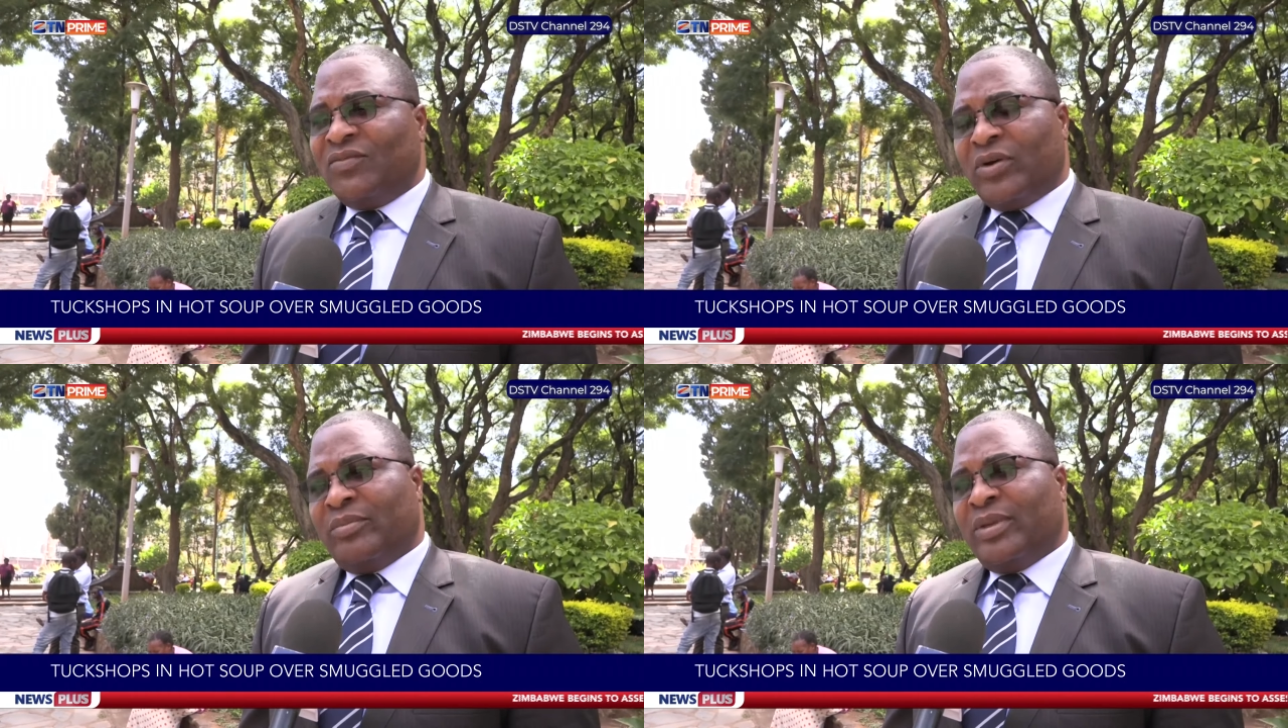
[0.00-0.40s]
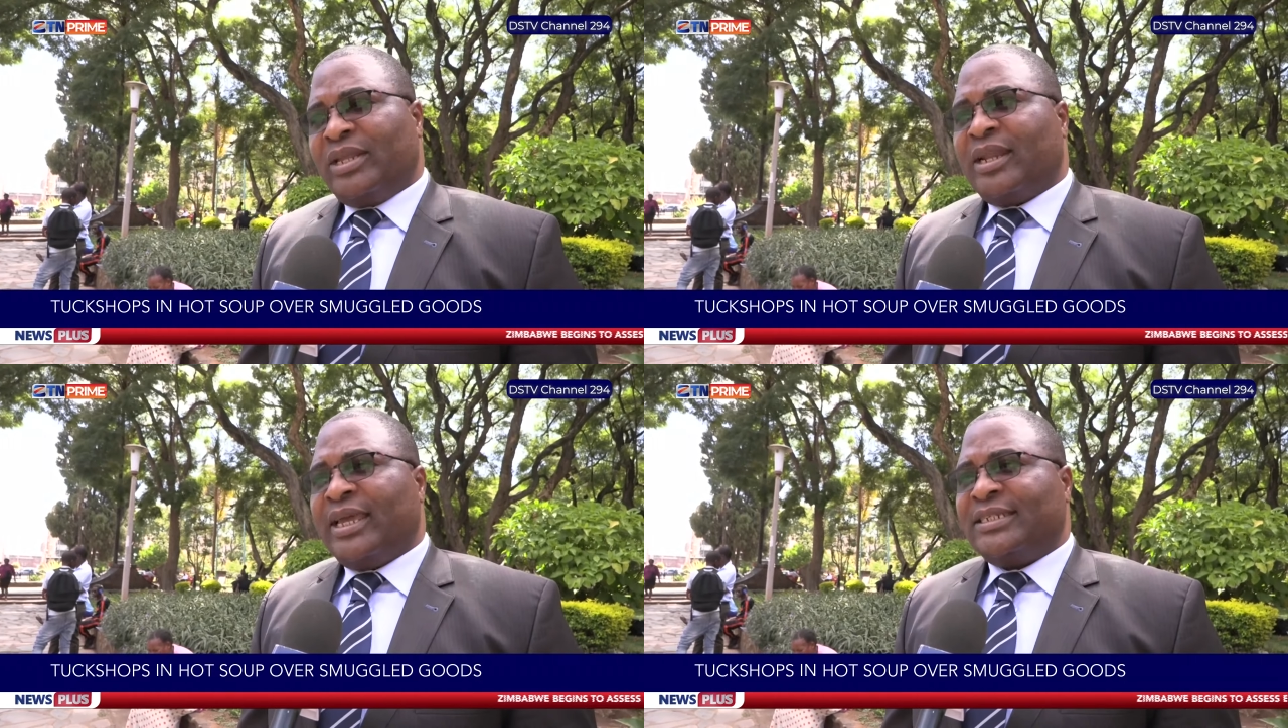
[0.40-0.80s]
for
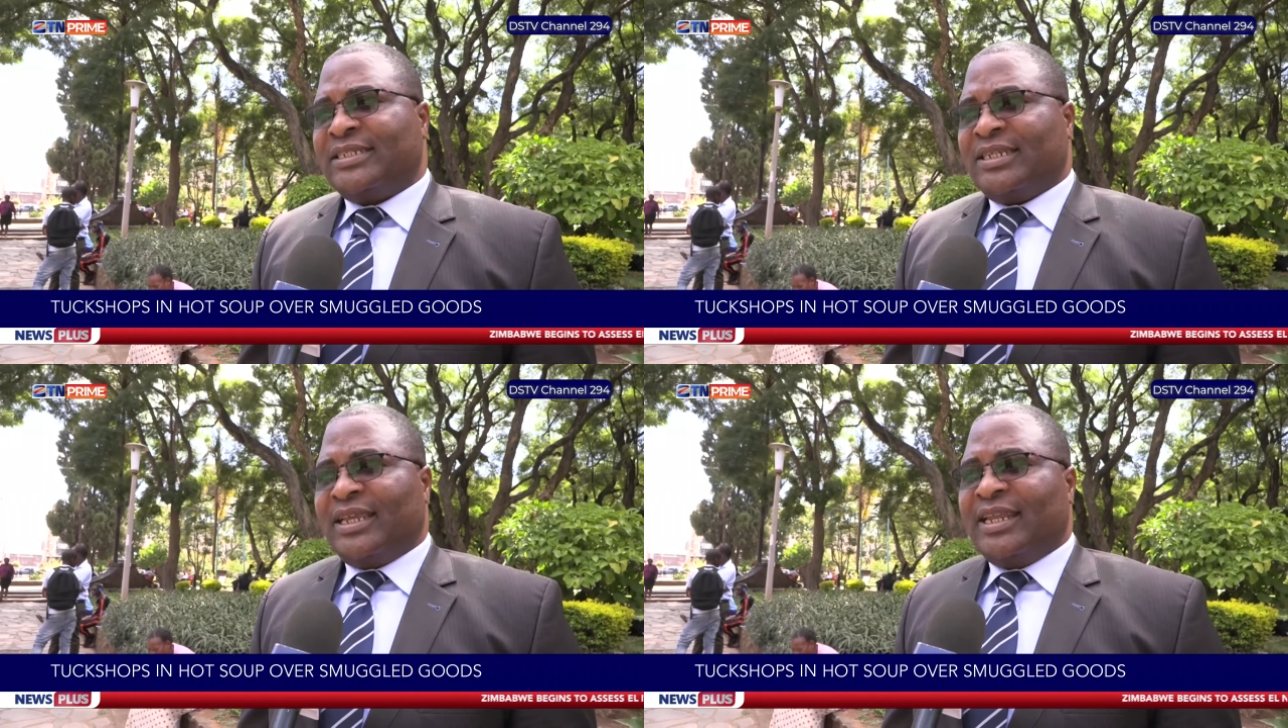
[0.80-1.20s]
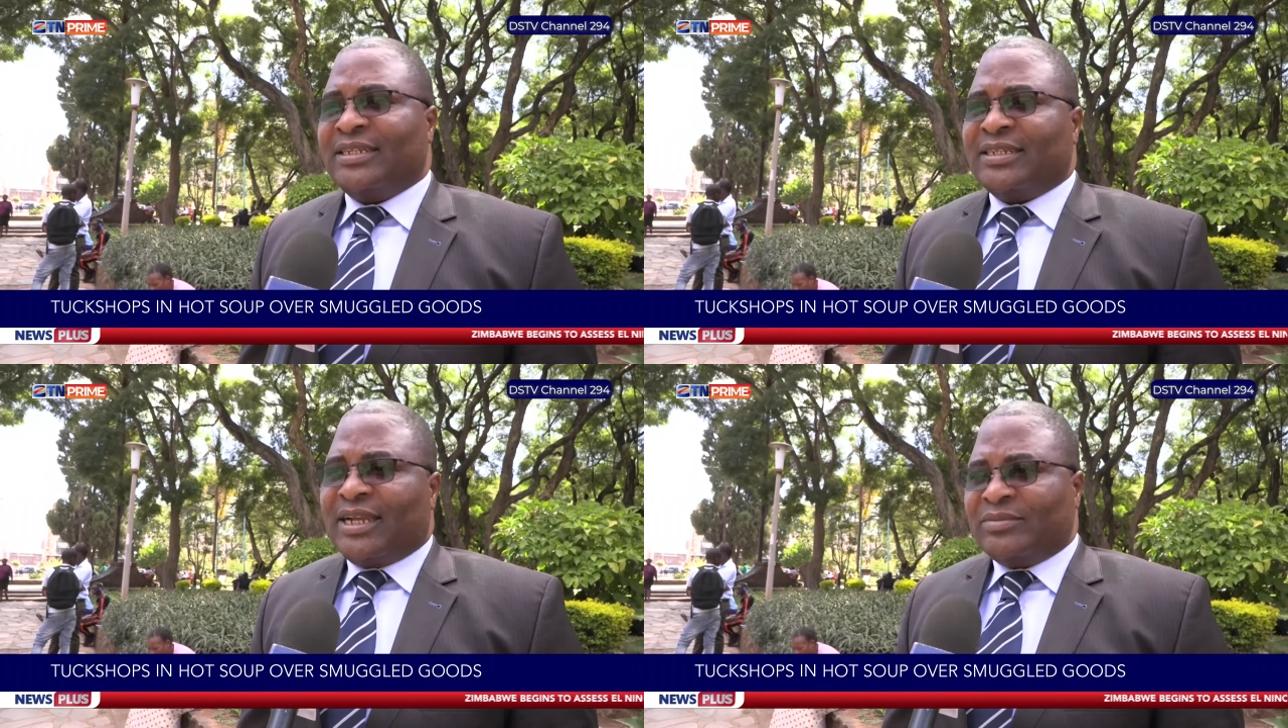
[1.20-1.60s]
remedial action, and
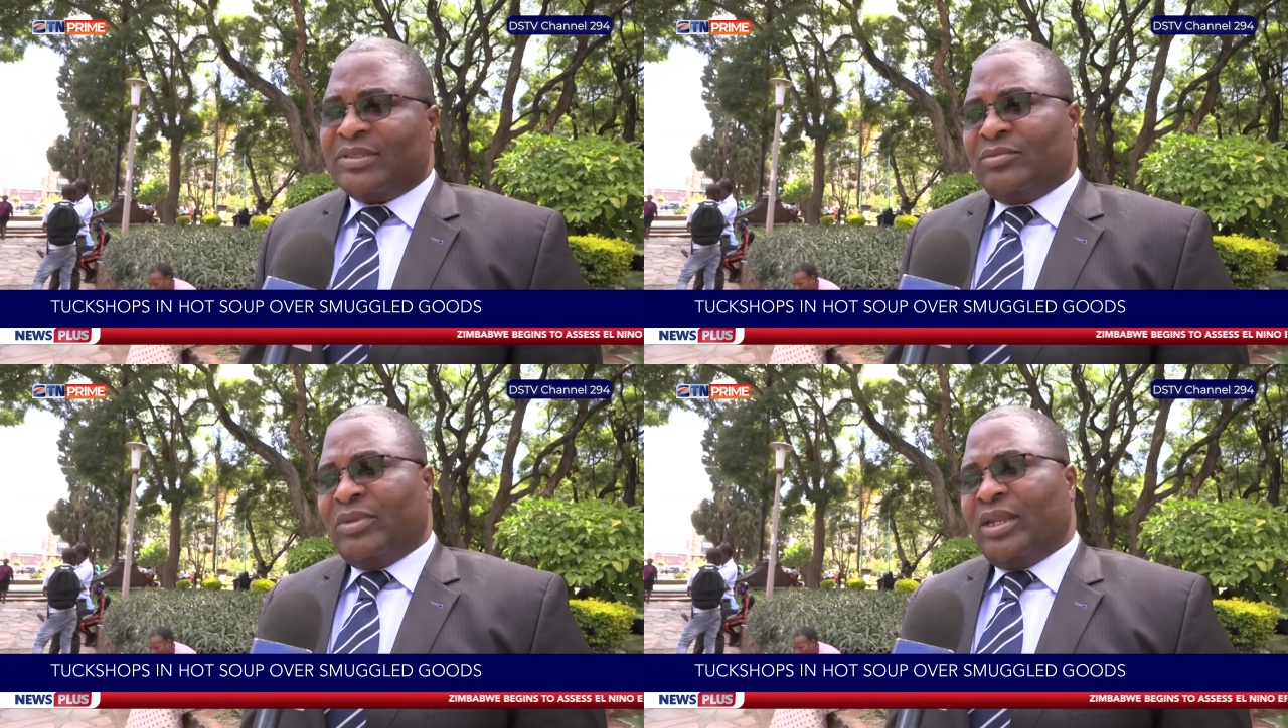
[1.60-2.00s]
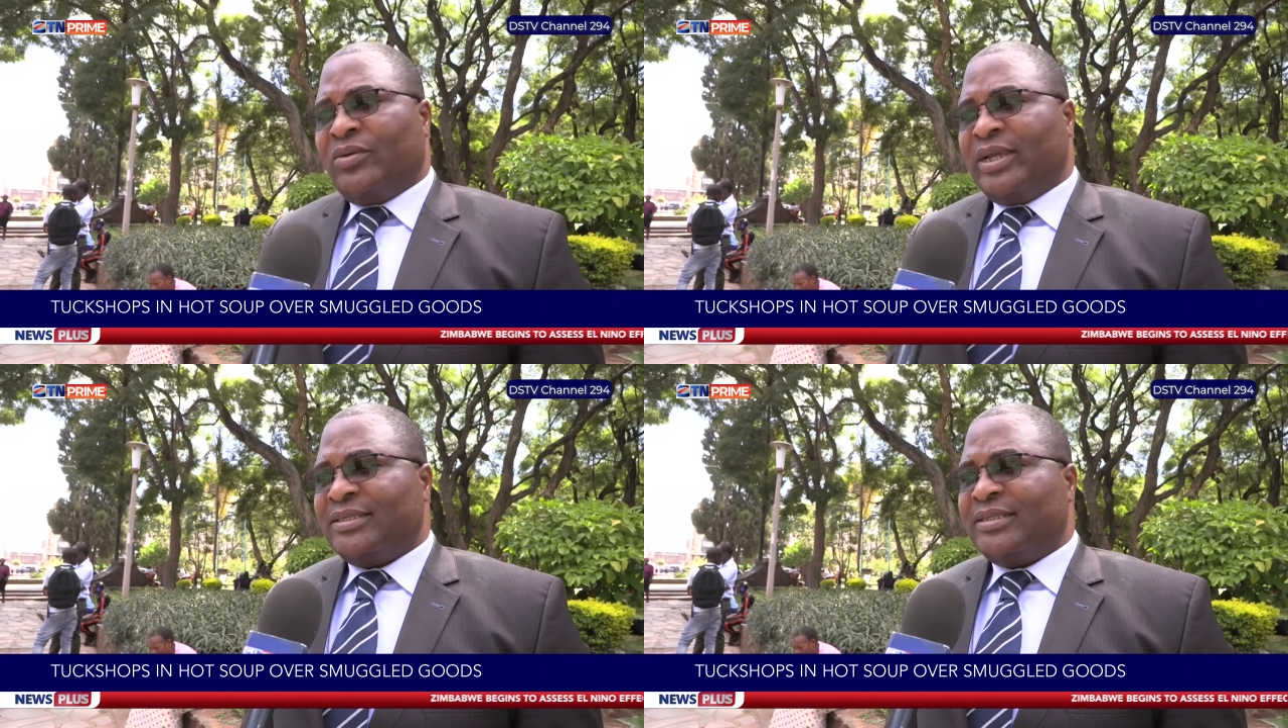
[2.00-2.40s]
it comes in many
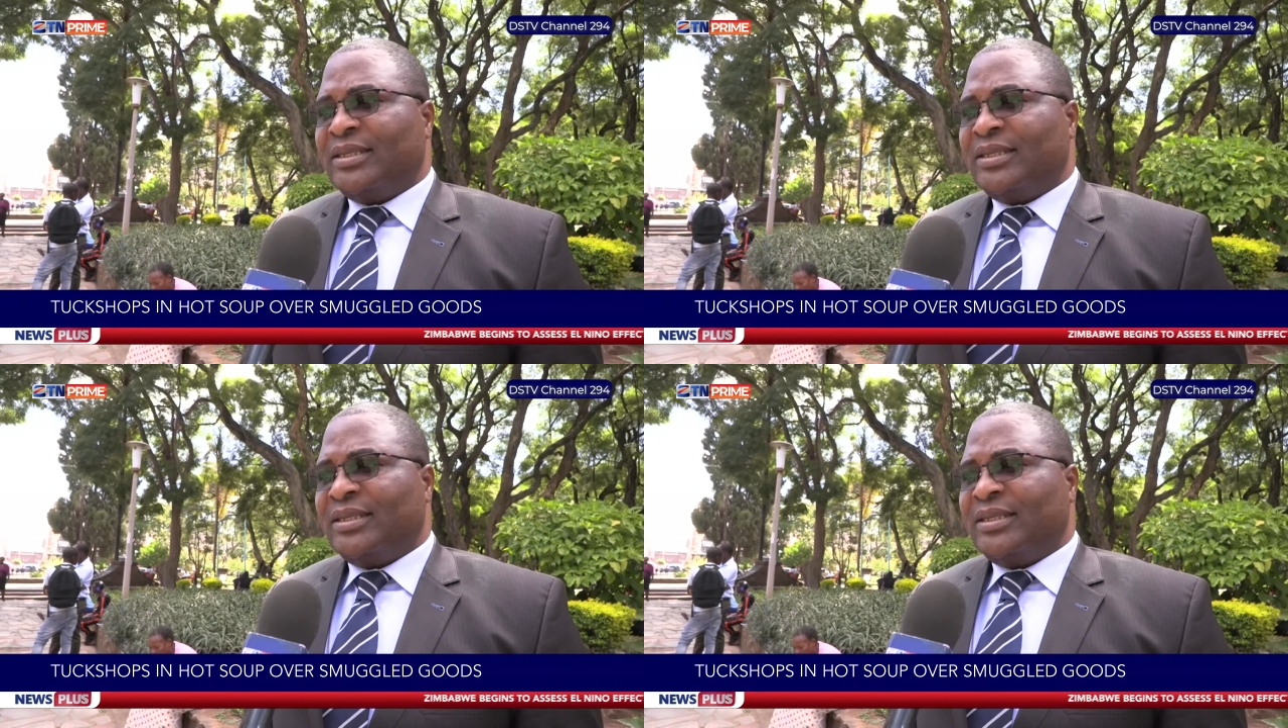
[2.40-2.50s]
ways.